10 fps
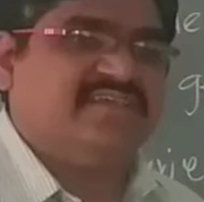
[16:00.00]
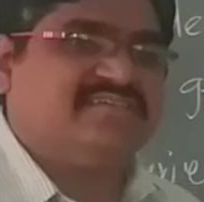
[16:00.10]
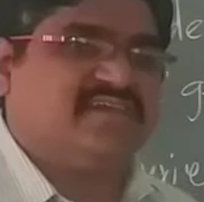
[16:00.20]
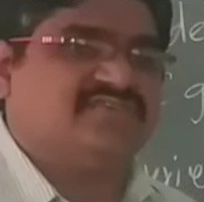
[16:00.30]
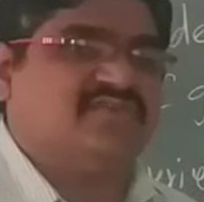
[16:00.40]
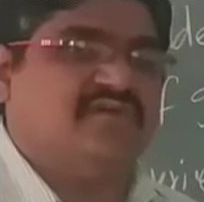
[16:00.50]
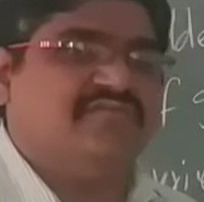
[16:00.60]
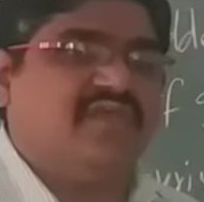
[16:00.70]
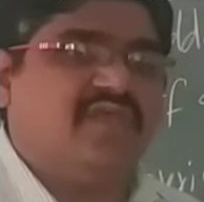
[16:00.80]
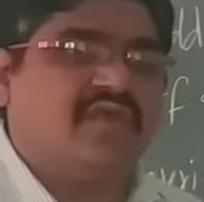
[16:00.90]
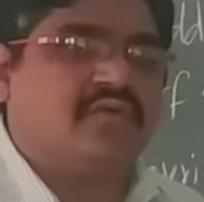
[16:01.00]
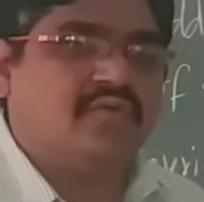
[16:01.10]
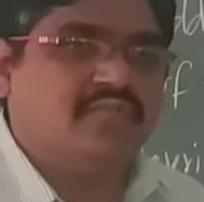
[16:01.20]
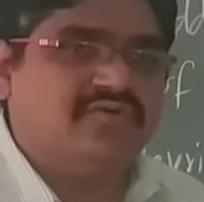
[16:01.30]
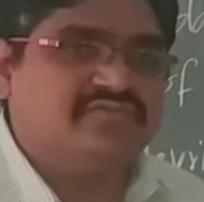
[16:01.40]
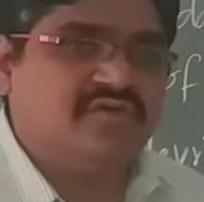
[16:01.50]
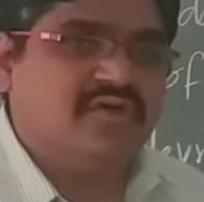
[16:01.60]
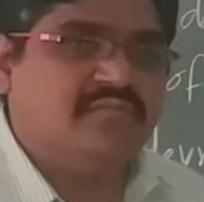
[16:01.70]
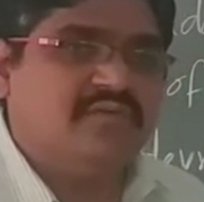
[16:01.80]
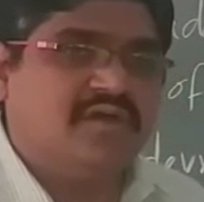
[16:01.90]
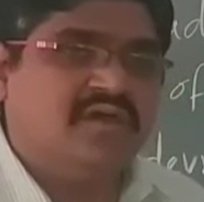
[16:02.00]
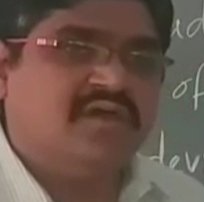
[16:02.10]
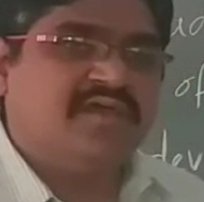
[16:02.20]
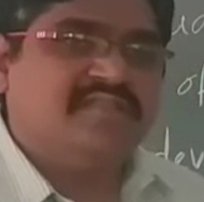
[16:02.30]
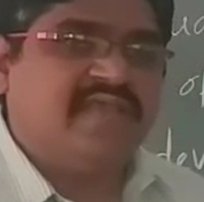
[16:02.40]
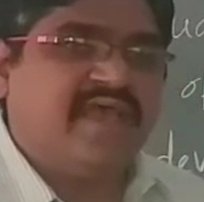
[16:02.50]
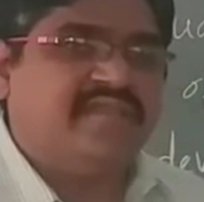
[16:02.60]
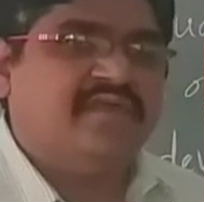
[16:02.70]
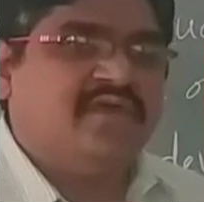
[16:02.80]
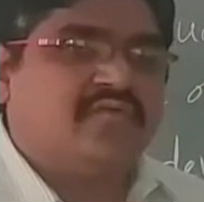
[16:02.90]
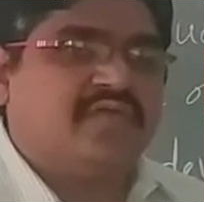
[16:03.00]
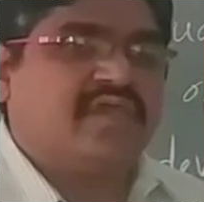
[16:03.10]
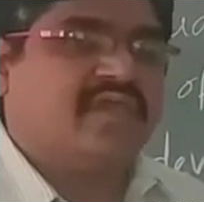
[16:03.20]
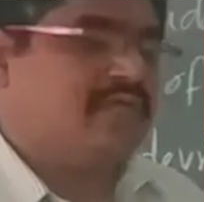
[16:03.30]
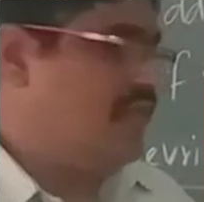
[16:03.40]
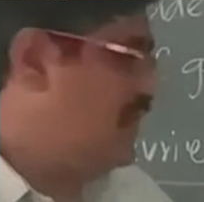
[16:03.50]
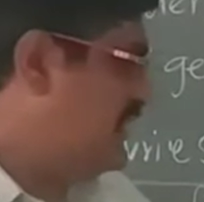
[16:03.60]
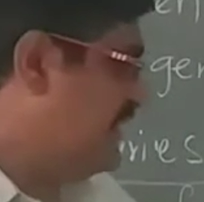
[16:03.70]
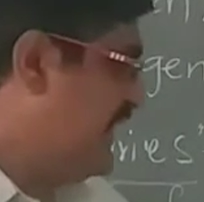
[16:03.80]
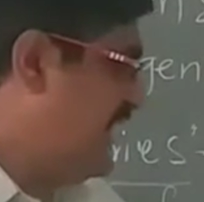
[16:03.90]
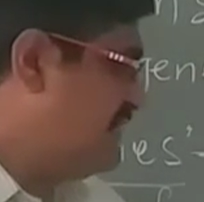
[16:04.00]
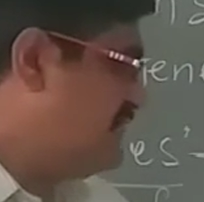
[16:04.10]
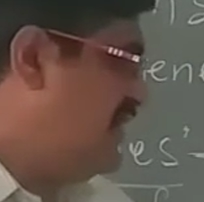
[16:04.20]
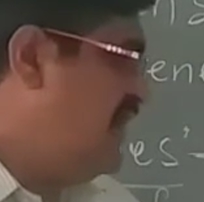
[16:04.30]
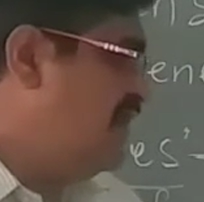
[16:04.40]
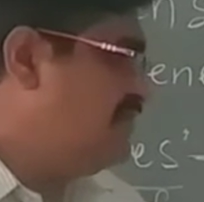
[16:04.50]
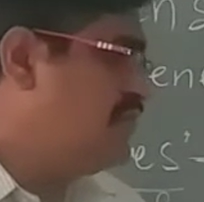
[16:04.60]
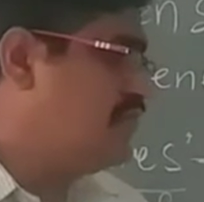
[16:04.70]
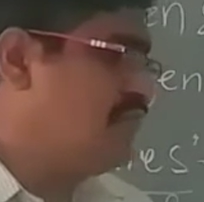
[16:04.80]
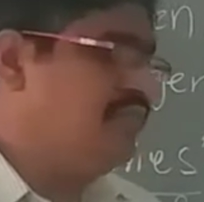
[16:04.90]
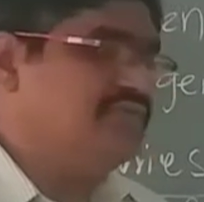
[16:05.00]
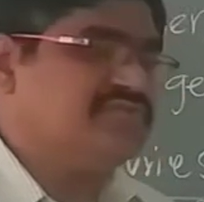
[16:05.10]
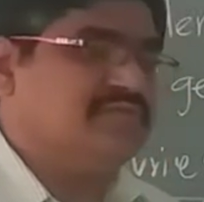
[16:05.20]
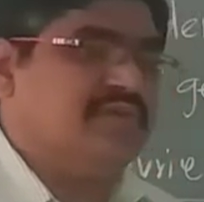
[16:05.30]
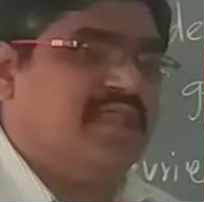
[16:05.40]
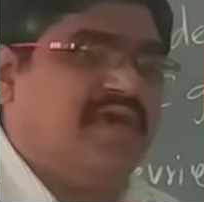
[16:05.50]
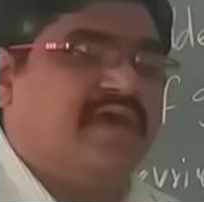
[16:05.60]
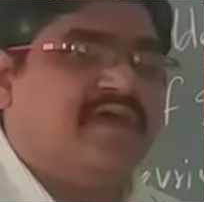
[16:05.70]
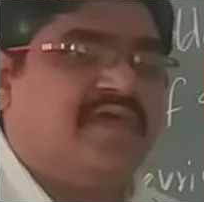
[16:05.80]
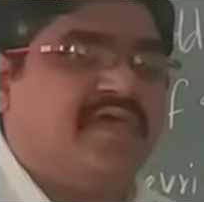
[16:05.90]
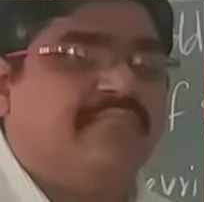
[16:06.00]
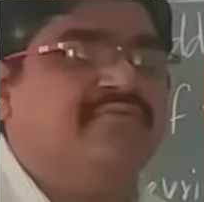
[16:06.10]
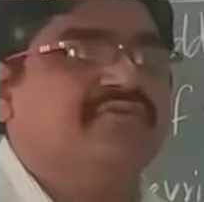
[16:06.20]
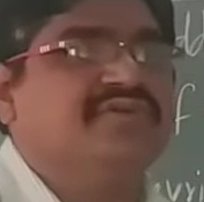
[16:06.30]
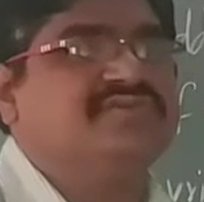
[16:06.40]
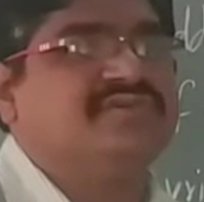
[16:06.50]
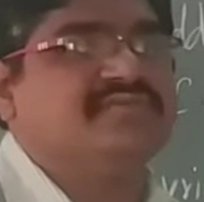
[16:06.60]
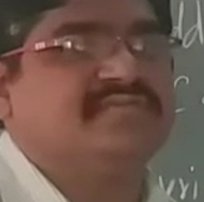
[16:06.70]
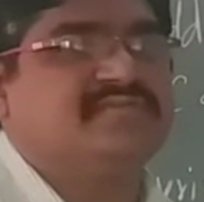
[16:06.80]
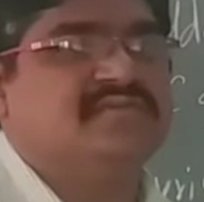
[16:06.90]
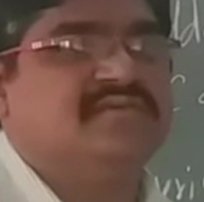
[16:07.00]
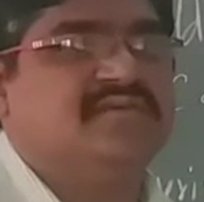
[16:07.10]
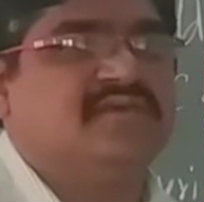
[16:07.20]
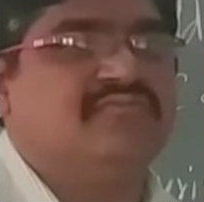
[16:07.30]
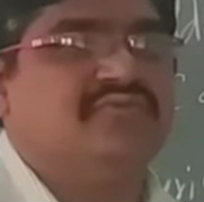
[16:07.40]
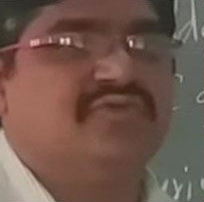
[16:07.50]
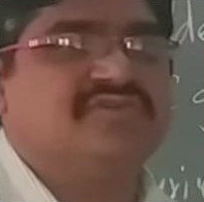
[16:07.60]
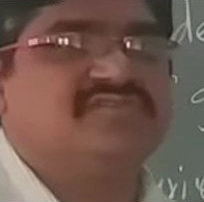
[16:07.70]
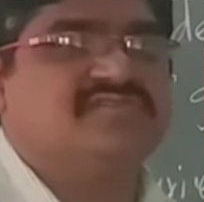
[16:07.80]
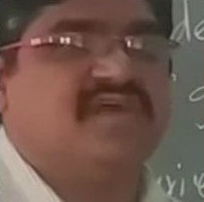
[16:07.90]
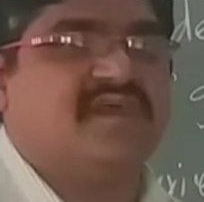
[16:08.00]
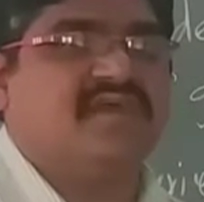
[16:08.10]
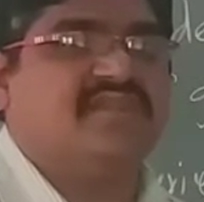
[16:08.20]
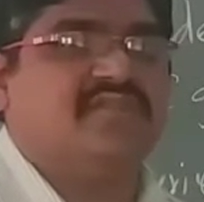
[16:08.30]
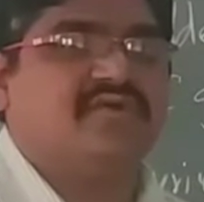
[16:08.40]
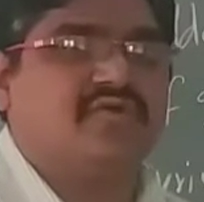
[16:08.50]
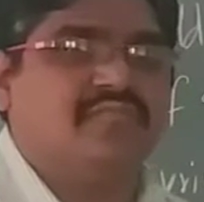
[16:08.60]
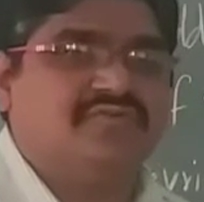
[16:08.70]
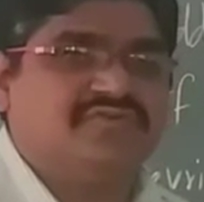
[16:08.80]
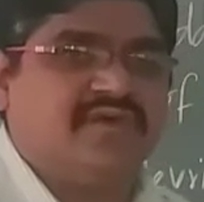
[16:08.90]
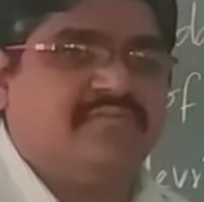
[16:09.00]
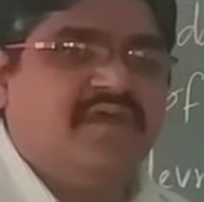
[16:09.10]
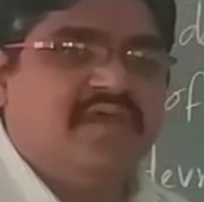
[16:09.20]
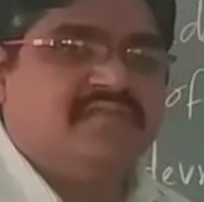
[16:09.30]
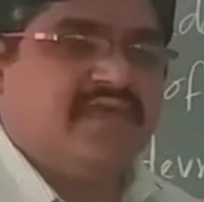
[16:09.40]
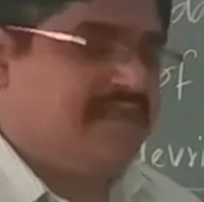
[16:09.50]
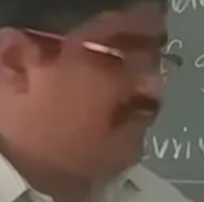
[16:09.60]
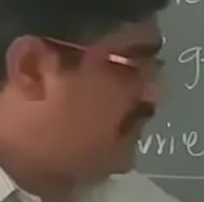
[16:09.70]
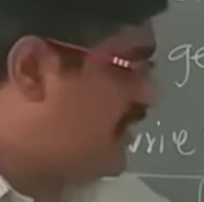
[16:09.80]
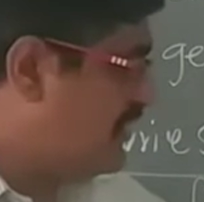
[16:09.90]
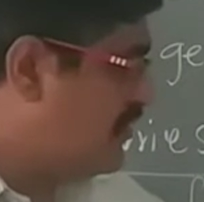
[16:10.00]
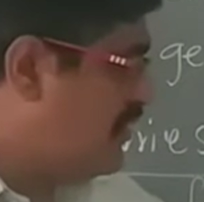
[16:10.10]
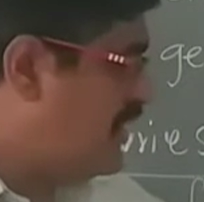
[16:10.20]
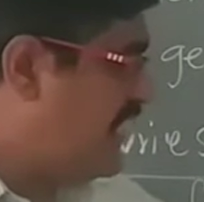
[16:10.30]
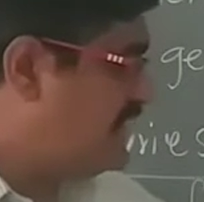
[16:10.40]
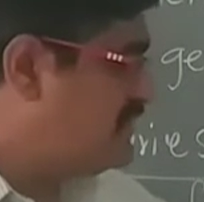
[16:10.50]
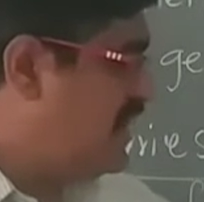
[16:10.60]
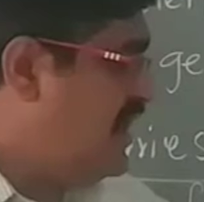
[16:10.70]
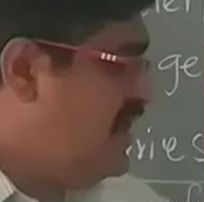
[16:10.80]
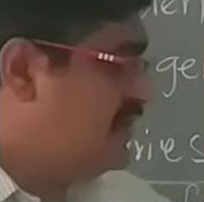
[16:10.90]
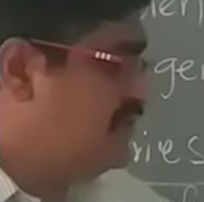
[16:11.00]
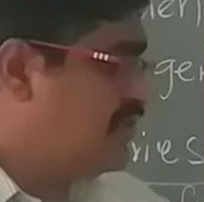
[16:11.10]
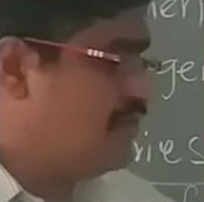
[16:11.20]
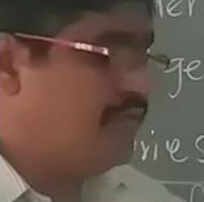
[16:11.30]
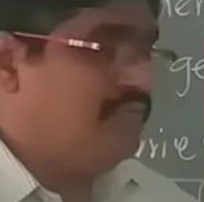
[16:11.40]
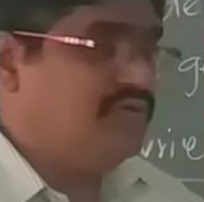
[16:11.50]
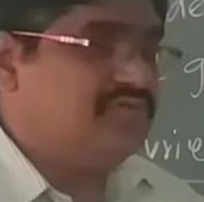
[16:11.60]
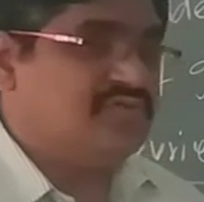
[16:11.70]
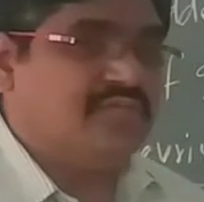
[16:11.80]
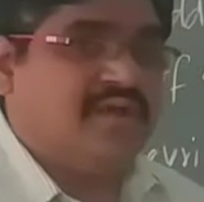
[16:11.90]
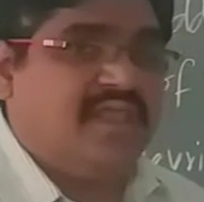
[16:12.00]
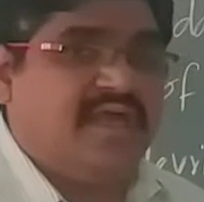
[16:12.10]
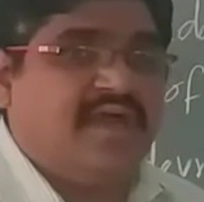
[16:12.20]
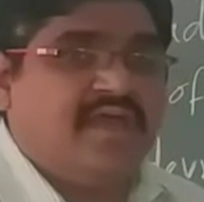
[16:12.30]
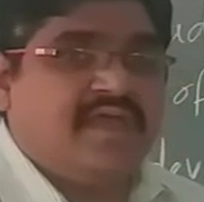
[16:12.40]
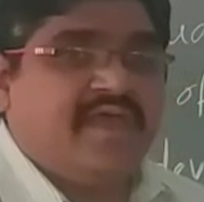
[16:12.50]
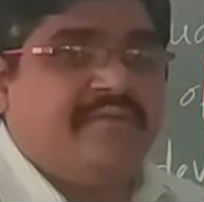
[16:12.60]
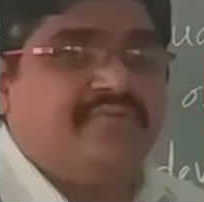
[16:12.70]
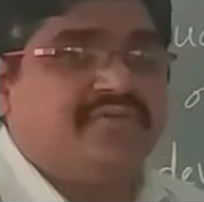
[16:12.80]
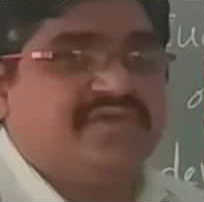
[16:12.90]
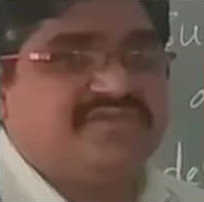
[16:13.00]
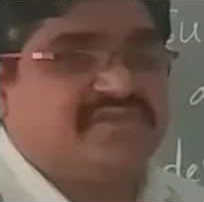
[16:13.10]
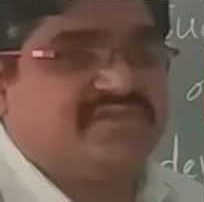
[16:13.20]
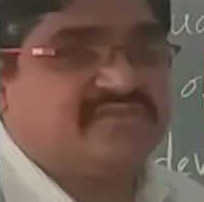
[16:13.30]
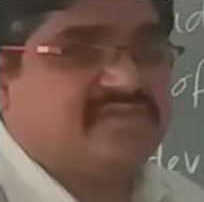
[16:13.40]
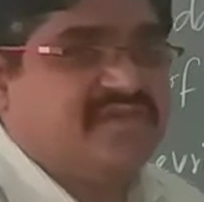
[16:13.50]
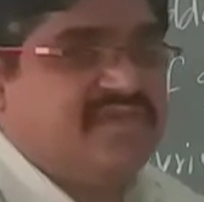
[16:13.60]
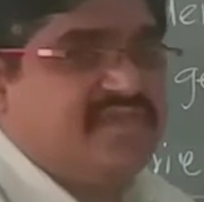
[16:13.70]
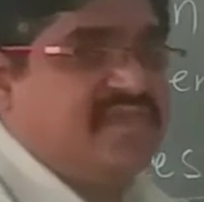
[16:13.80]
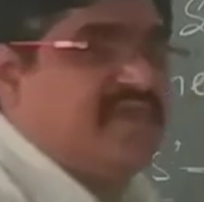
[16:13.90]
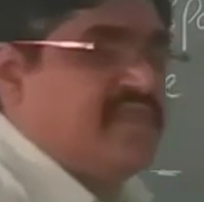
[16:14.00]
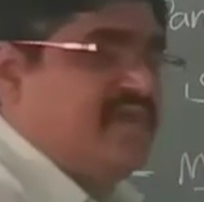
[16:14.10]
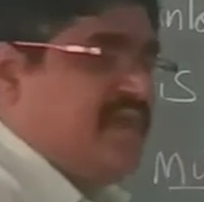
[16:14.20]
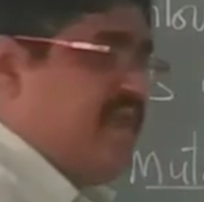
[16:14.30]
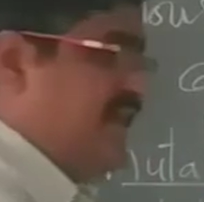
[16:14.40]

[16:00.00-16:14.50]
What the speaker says: structure of the chromosome, then we can call that as the chromosomal mutations. If mutations are occur in the chromosome, then we can call as the chromosomal mutations. Here an